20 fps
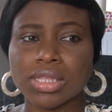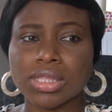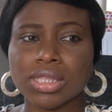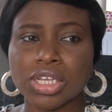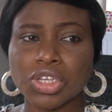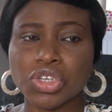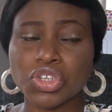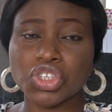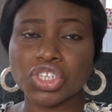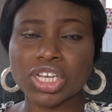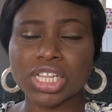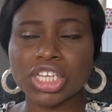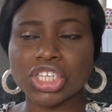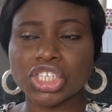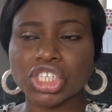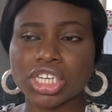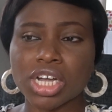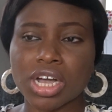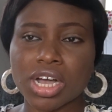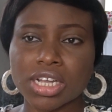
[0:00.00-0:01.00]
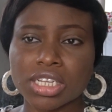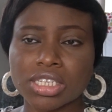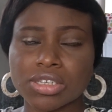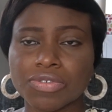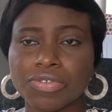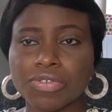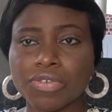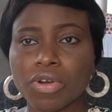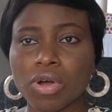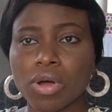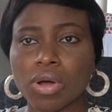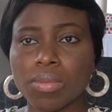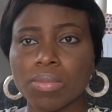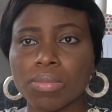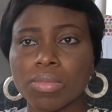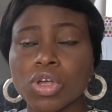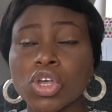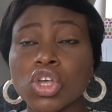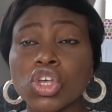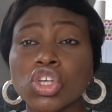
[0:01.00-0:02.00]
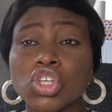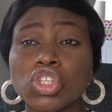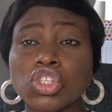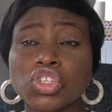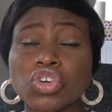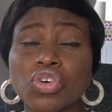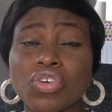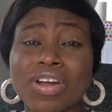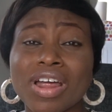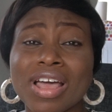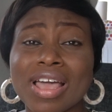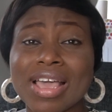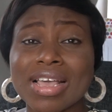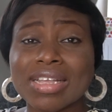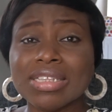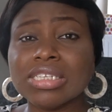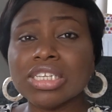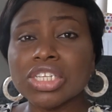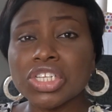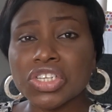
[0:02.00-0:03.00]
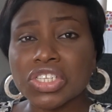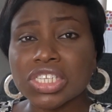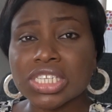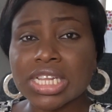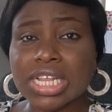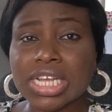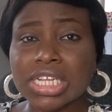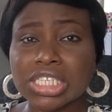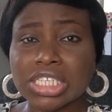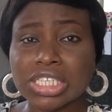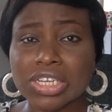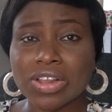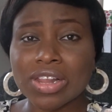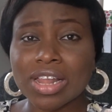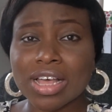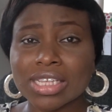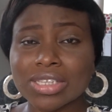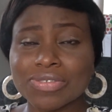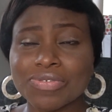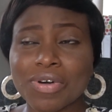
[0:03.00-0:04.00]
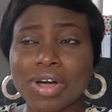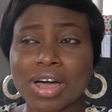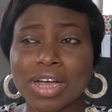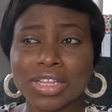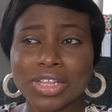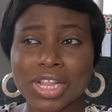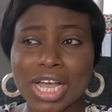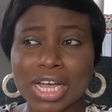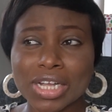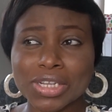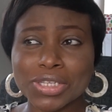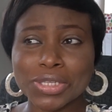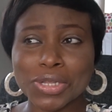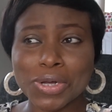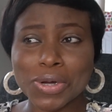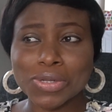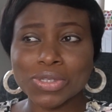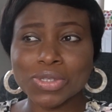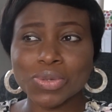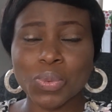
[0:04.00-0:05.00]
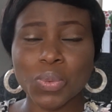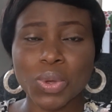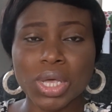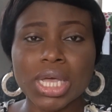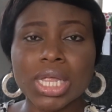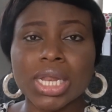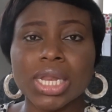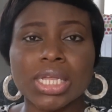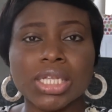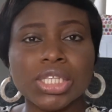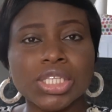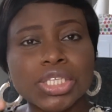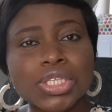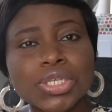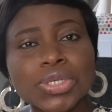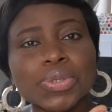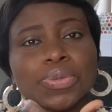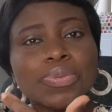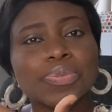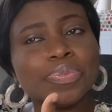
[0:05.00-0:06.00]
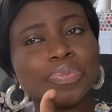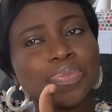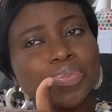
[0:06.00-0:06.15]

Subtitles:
they usually charge from 280 New Zealand dollars for an adult weekly too,